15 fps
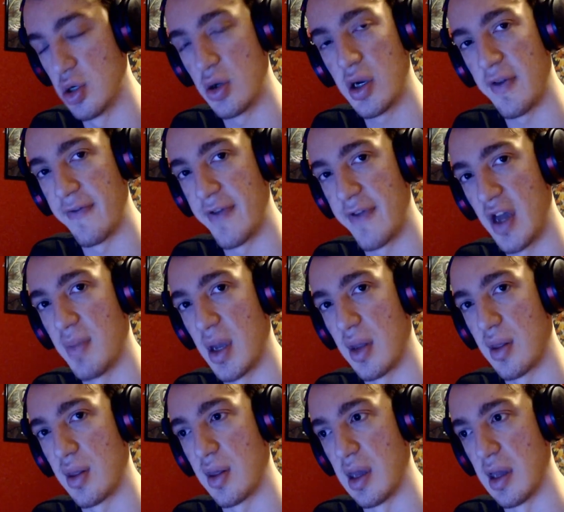of the fan
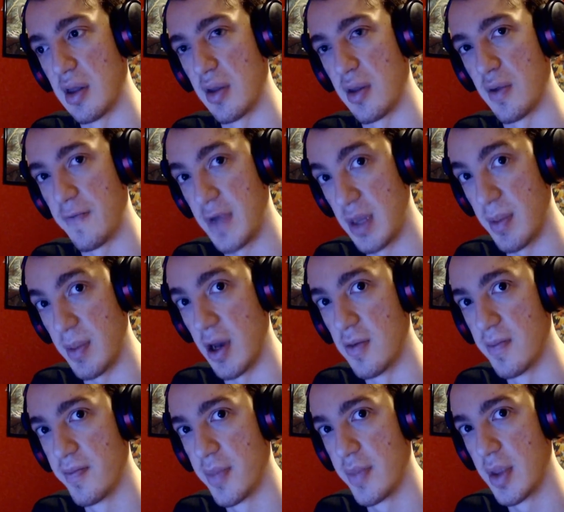base is female.
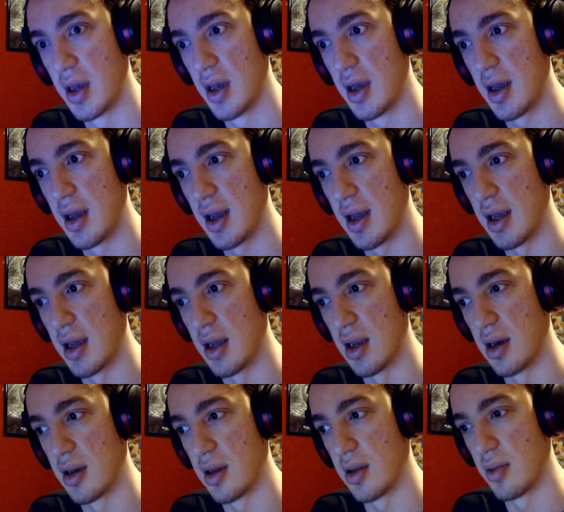
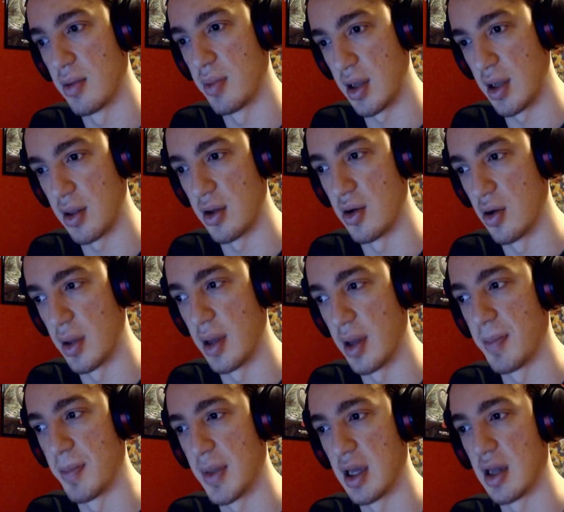And because, a
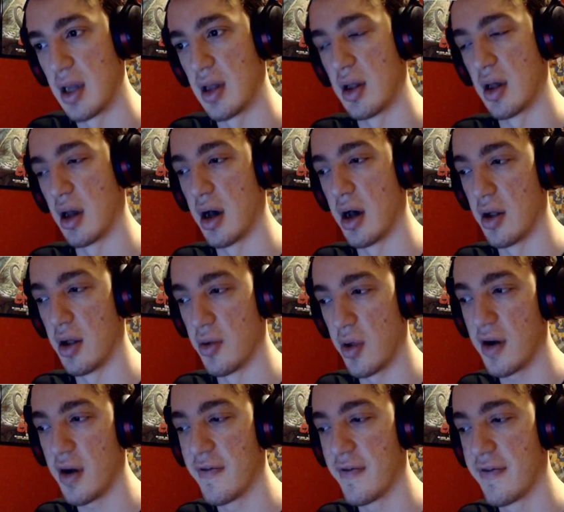
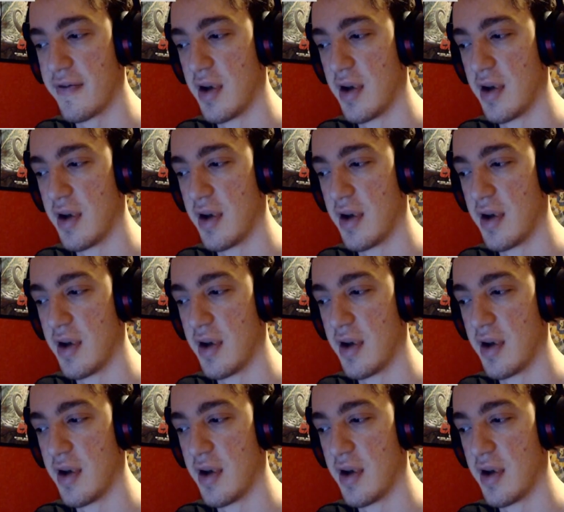lot of,